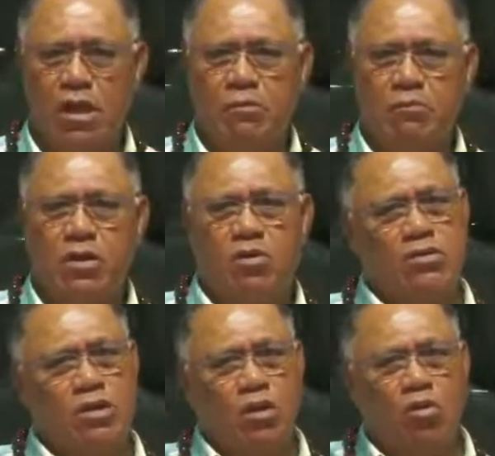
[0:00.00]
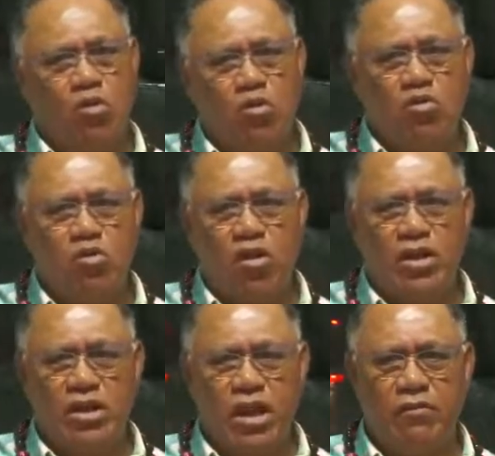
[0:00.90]
Because the Lord God in
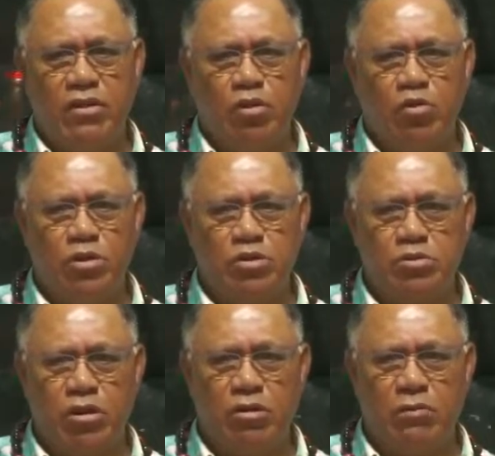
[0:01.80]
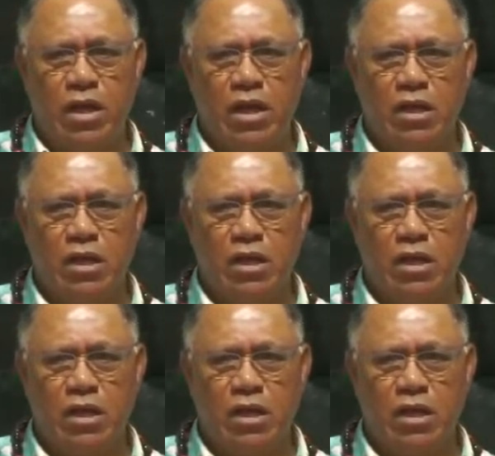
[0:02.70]
heaven, according to Jeremiah,